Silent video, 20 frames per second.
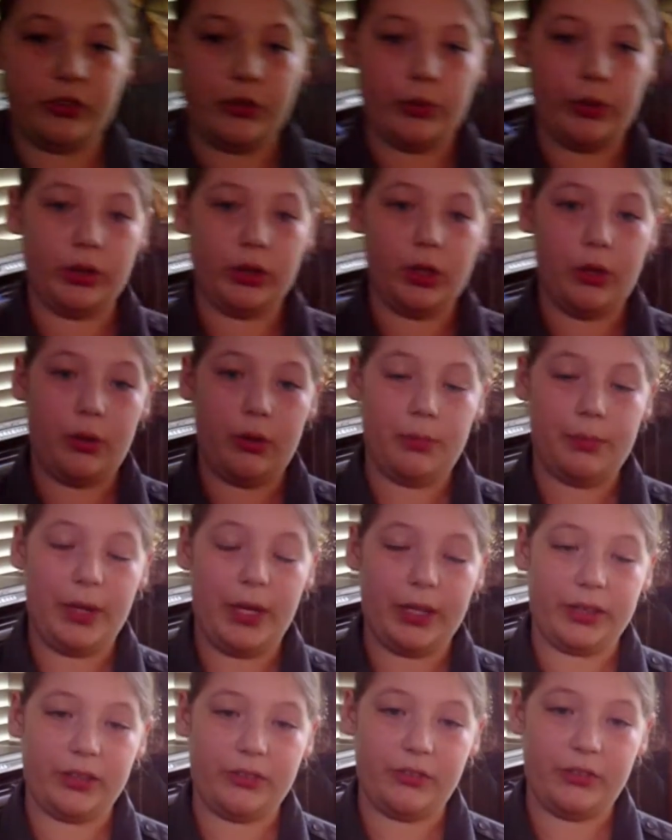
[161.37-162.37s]
to a lower
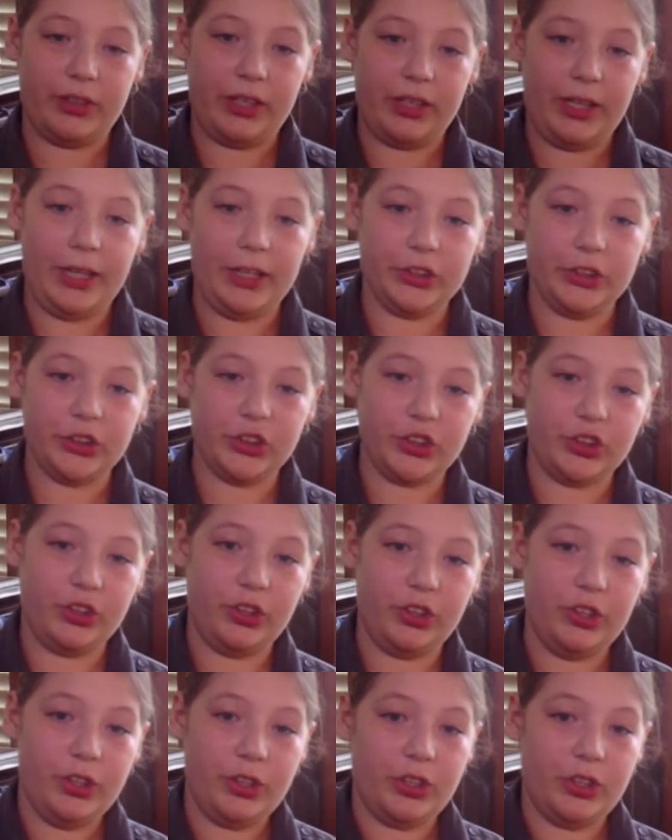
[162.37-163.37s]

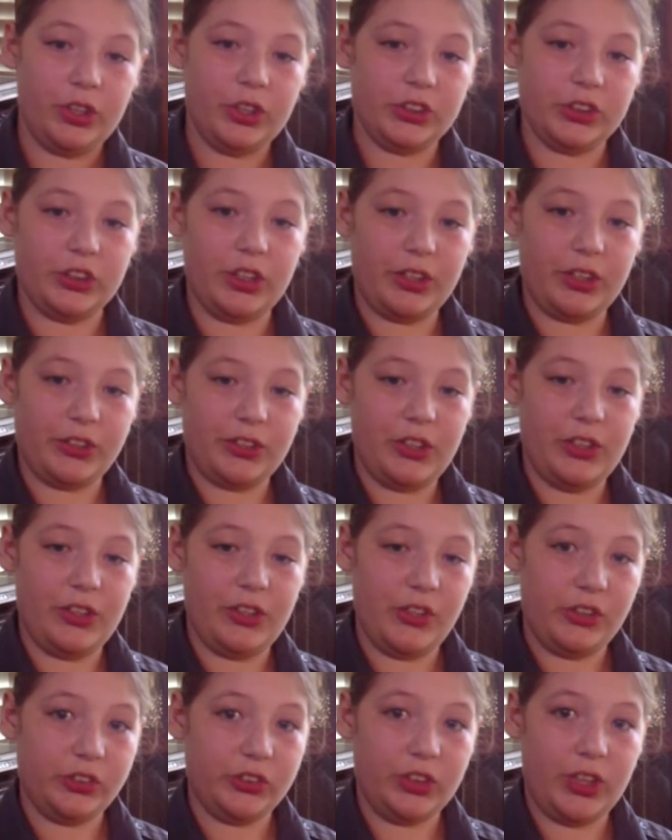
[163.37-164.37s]
magnification, thus not
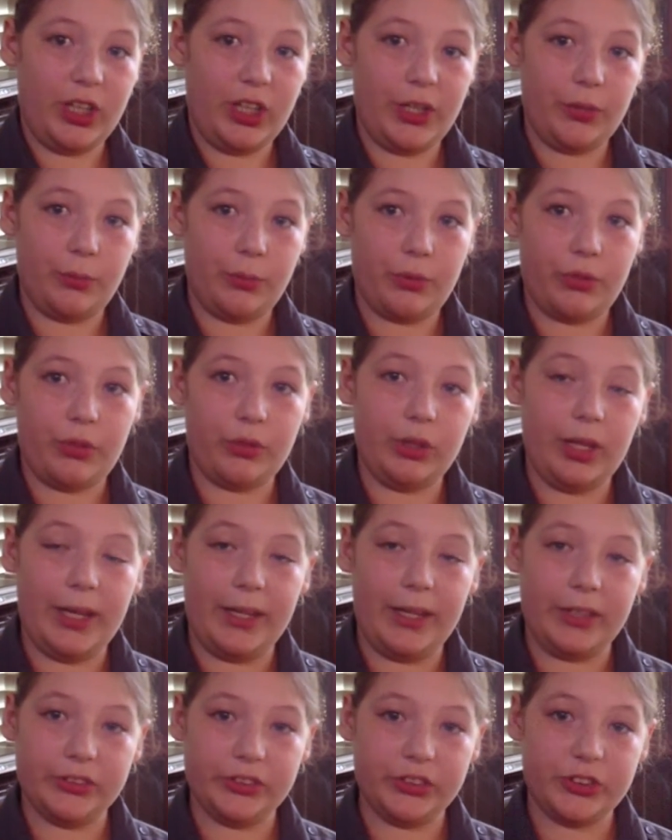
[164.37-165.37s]
hit the slide with the
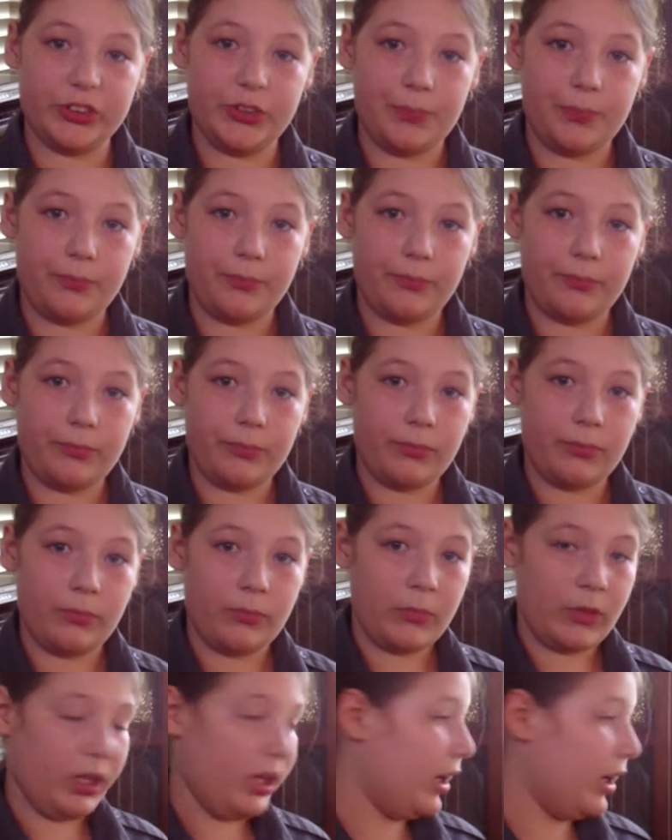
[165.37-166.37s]
lens.
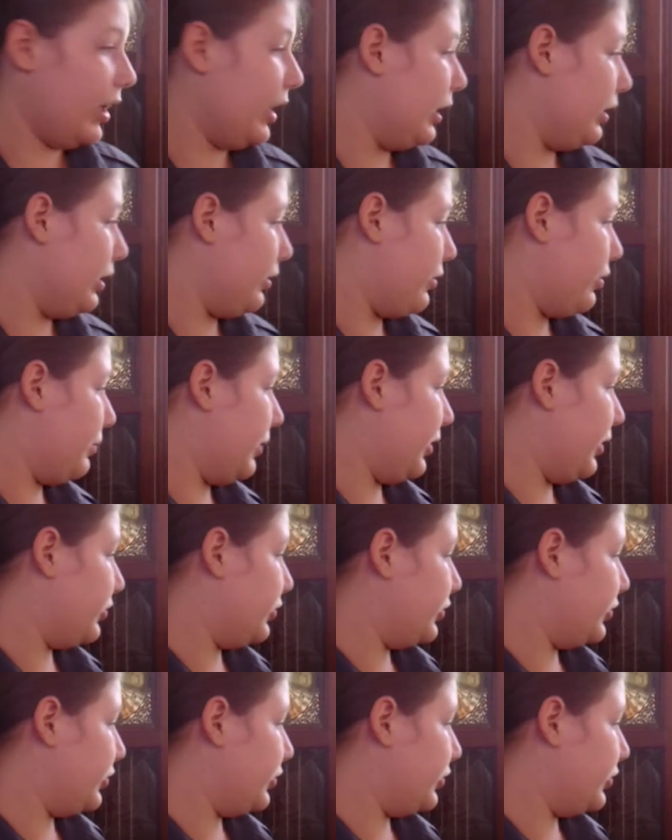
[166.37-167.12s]
And the